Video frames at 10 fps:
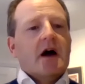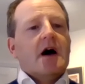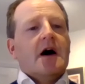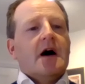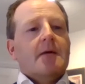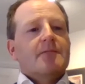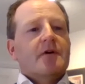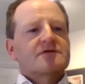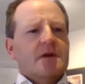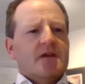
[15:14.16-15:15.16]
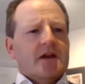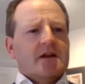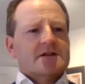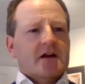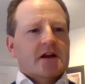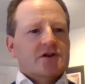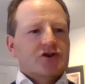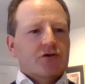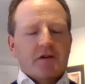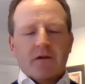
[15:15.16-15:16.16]
Those would be things like
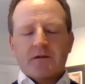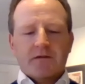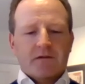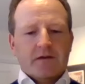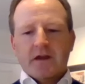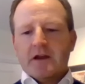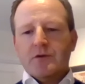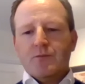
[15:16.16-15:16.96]
ensuring the thing you